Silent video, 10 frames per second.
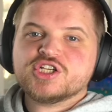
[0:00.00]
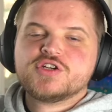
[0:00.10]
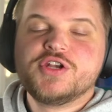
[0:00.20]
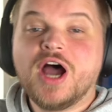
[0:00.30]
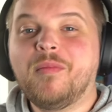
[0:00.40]

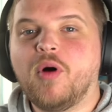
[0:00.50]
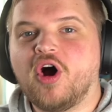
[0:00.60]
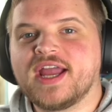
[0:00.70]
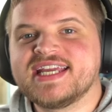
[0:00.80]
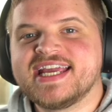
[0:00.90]
No
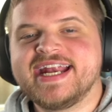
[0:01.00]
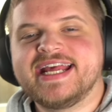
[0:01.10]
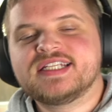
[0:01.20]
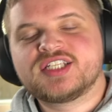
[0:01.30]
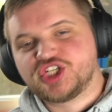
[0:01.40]
moi, it
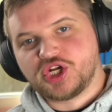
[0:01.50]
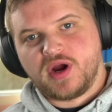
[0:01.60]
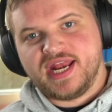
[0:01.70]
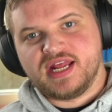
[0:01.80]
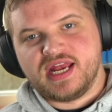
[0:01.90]
is
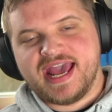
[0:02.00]
Joinen,